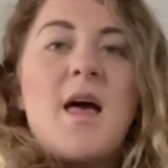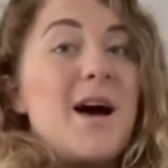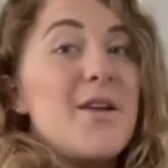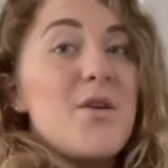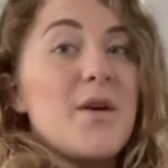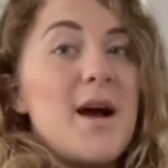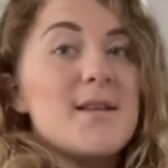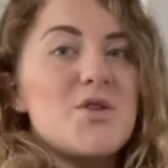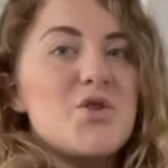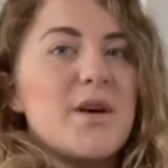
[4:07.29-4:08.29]
I know you
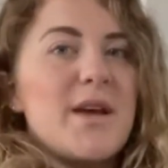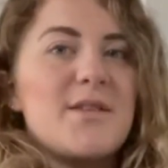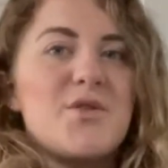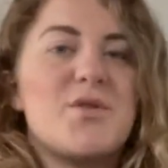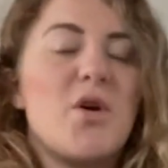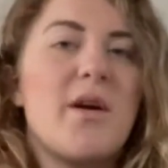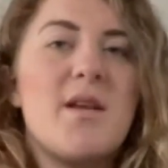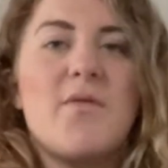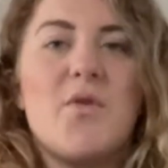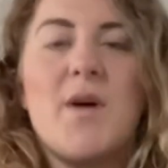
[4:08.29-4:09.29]
guys enjoy it, just talking
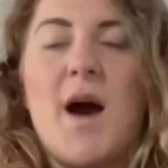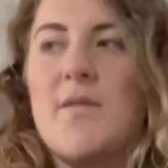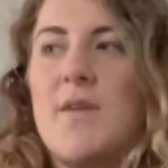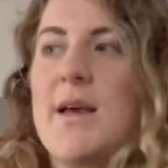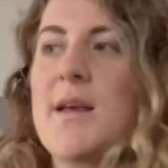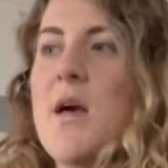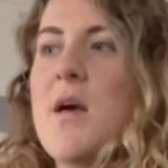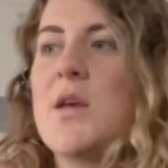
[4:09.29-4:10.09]
you through kind of like,